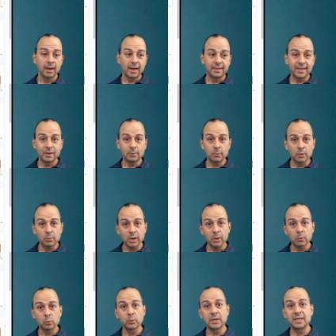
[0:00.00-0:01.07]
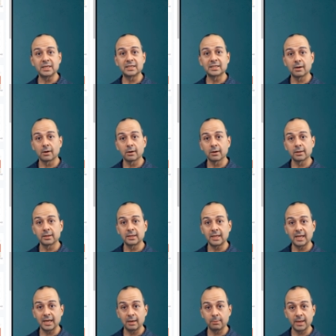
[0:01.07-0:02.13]
And then when we restarted the
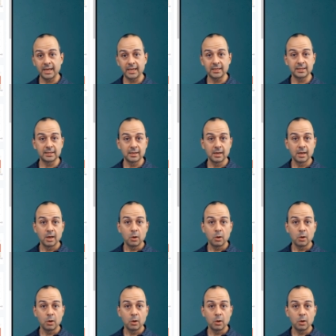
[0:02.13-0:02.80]
database